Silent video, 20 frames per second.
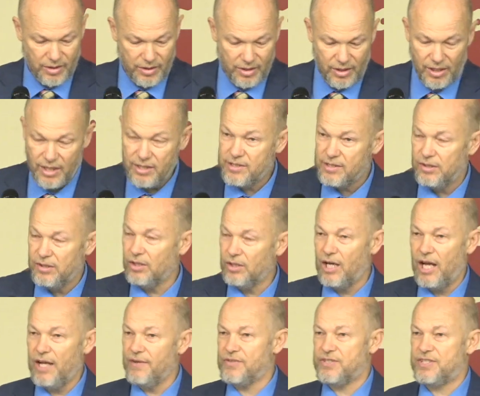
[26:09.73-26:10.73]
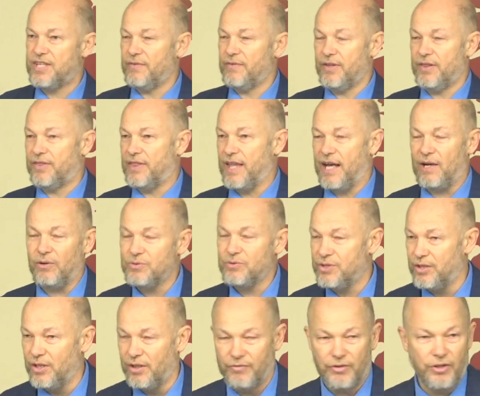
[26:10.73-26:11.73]
He says, look, I have
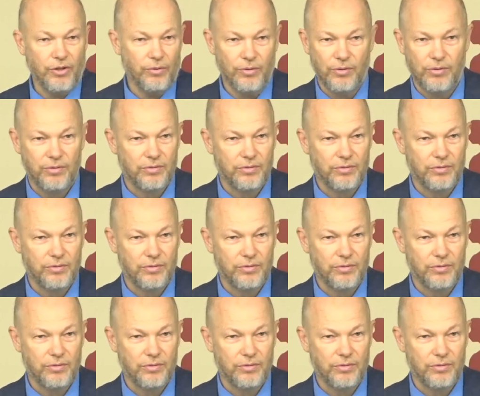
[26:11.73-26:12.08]
7,000 of you.